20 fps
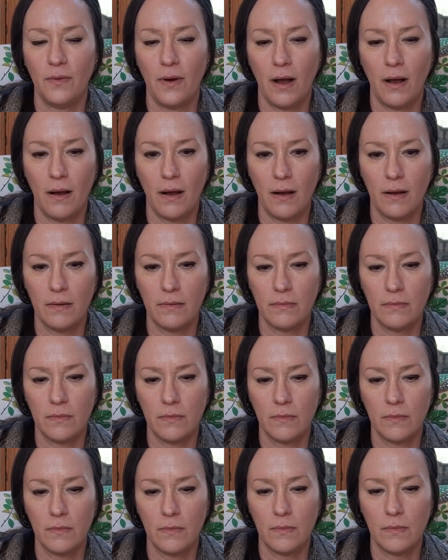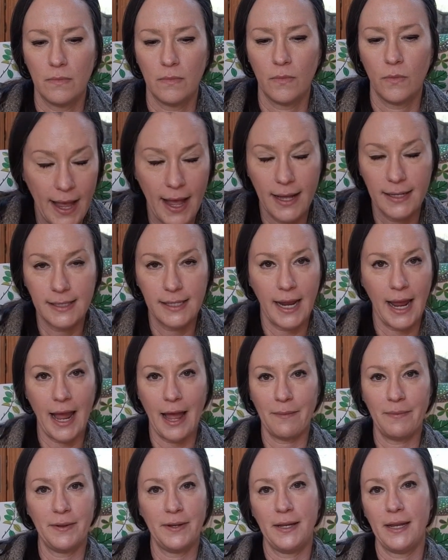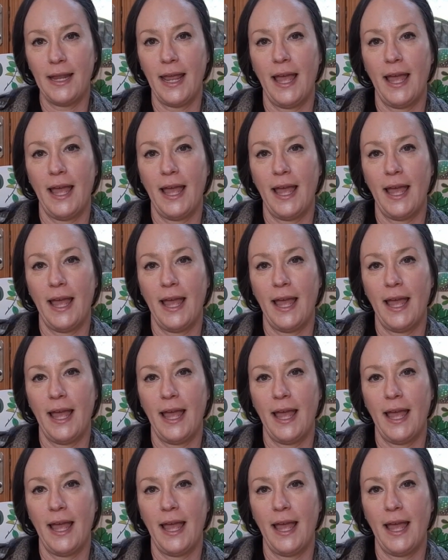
Uh, it hasn't happened